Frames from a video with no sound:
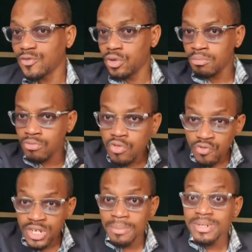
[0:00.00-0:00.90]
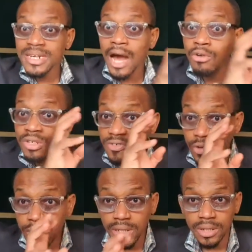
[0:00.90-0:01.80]
you move them down the
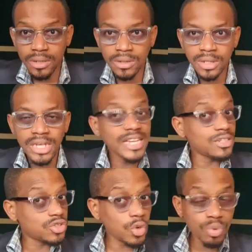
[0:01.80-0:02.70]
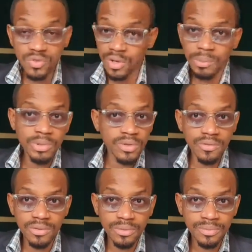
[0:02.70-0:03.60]
funnel, it is always very
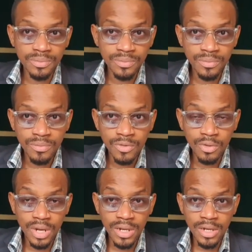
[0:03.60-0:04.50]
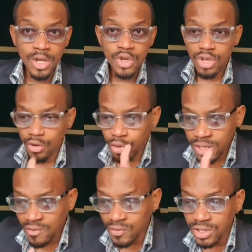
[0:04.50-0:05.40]
beautiful, right? You are
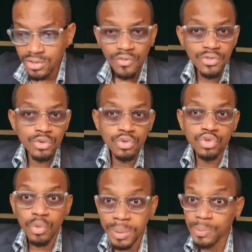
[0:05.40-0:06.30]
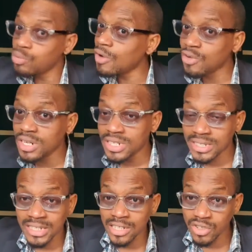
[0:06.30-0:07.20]
running video views to people who have already
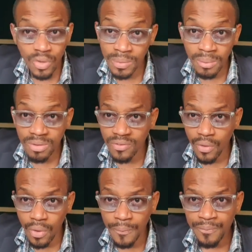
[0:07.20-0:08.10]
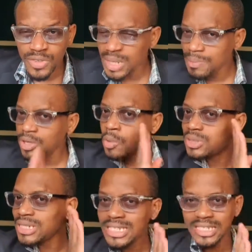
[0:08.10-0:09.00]
seen something before. It becomes
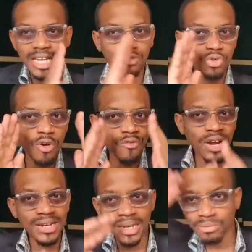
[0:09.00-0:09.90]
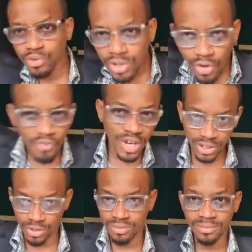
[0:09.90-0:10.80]
easier to convert them to the conversion